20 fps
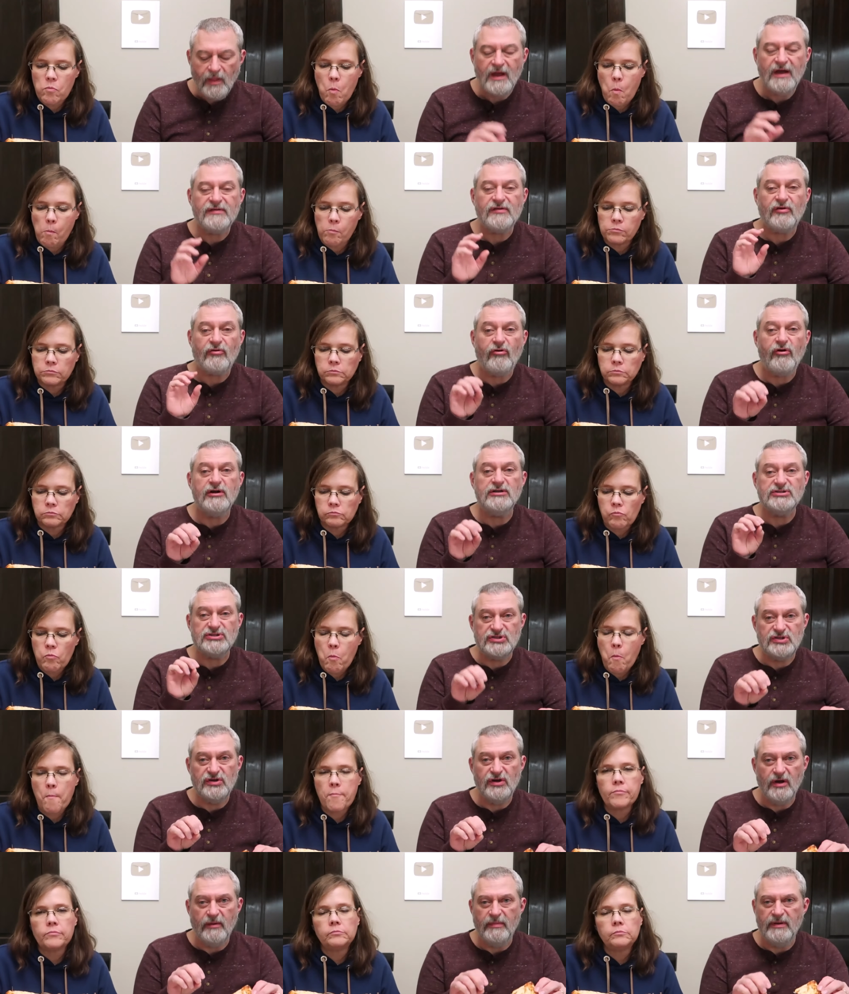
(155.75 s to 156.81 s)
Speaker 1: It has a crunch
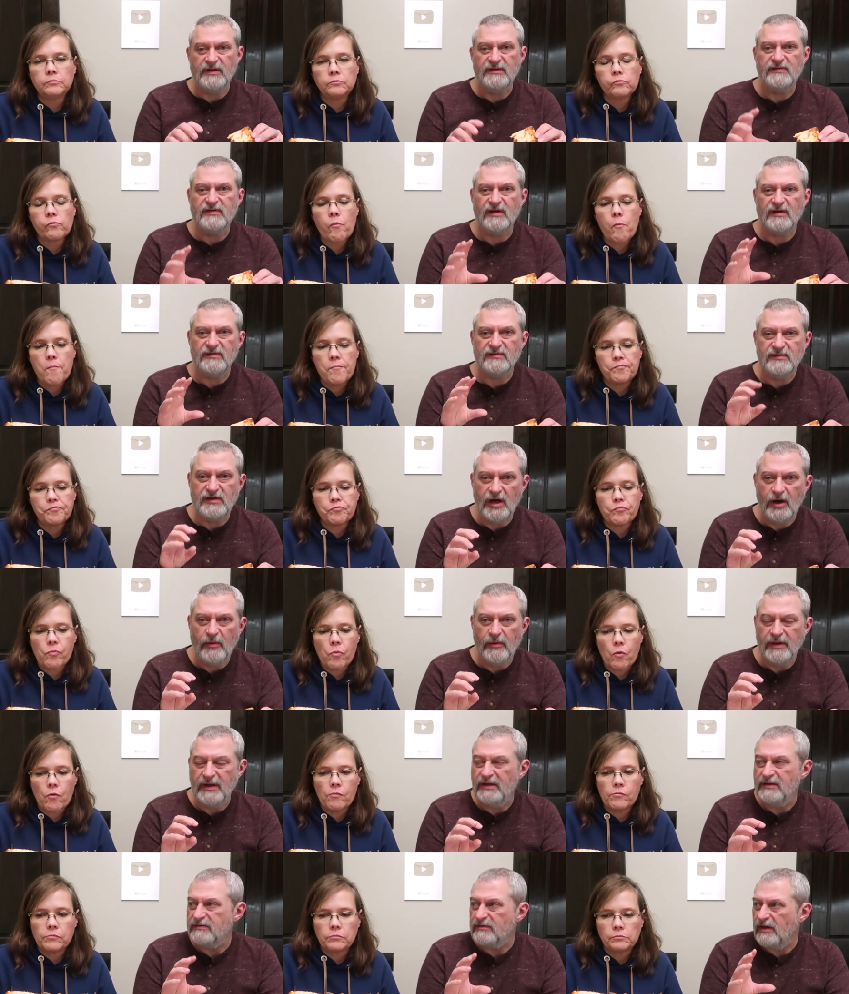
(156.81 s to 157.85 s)
to it, but it's not as
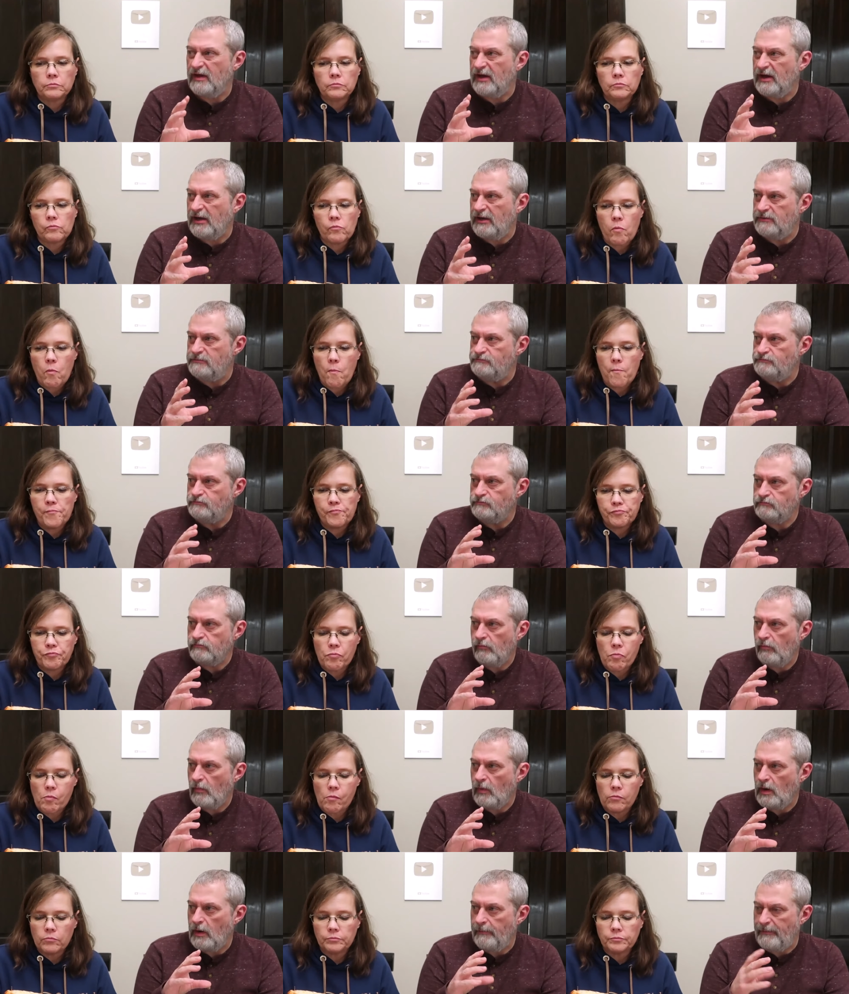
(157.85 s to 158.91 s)
doughy as like a
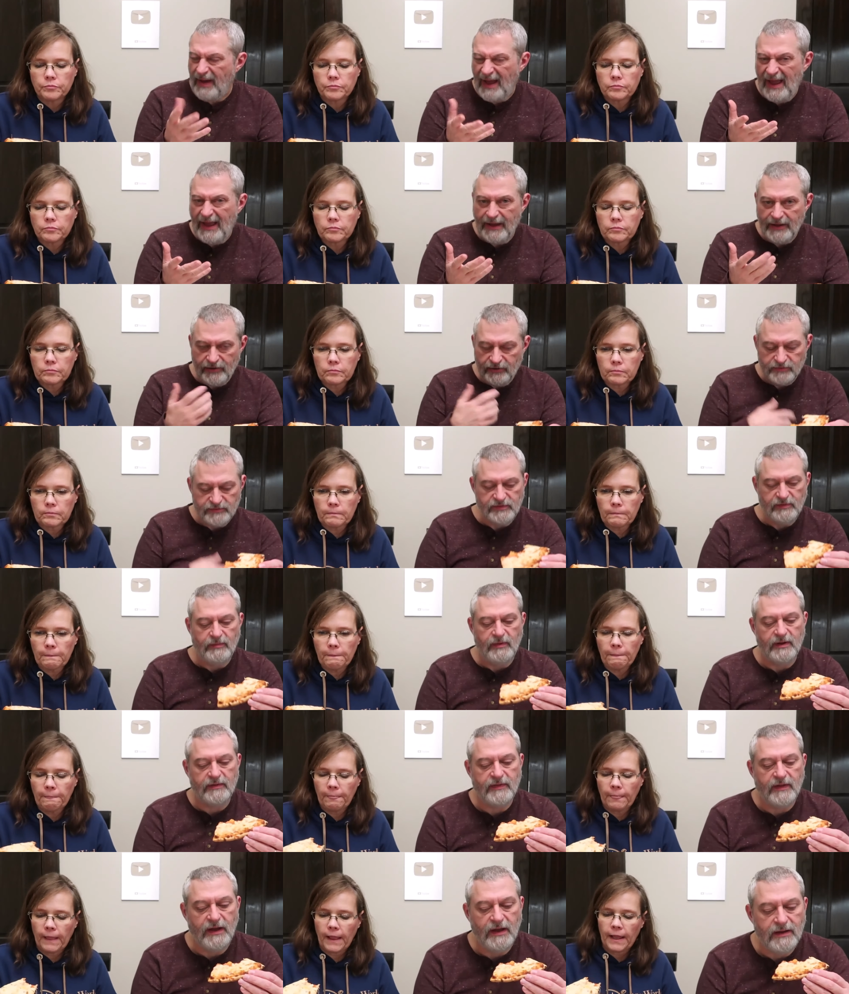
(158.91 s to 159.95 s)
pan or something
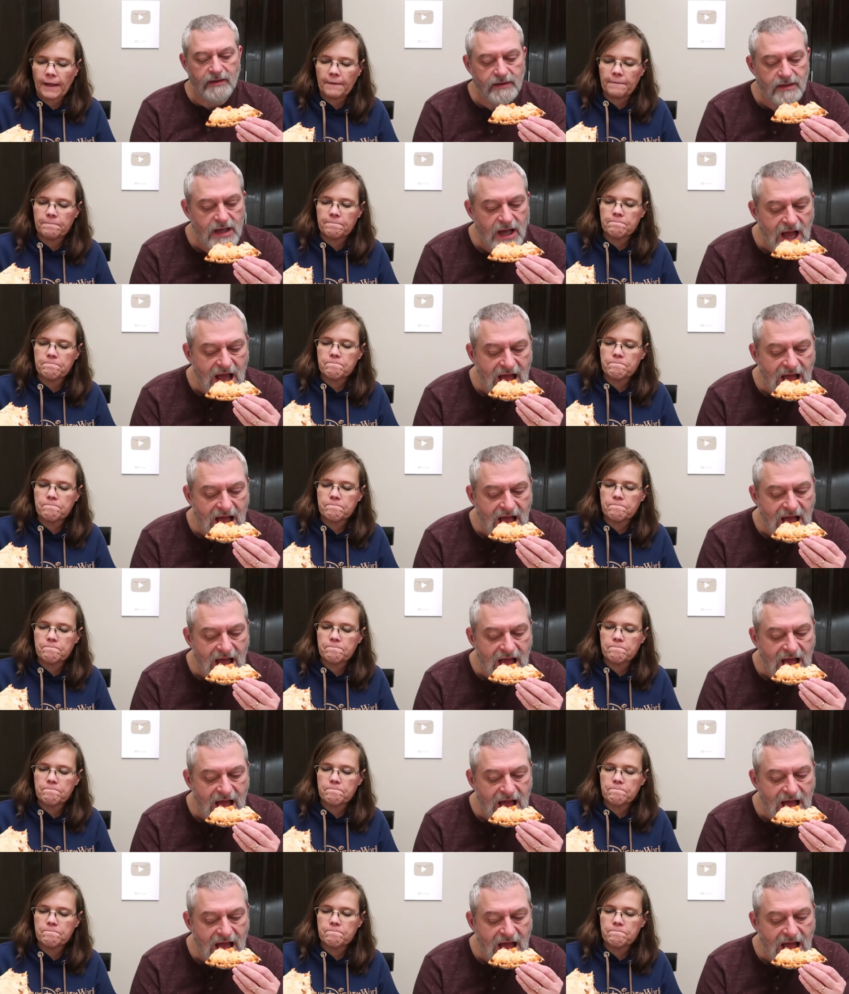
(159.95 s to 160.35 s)
like that.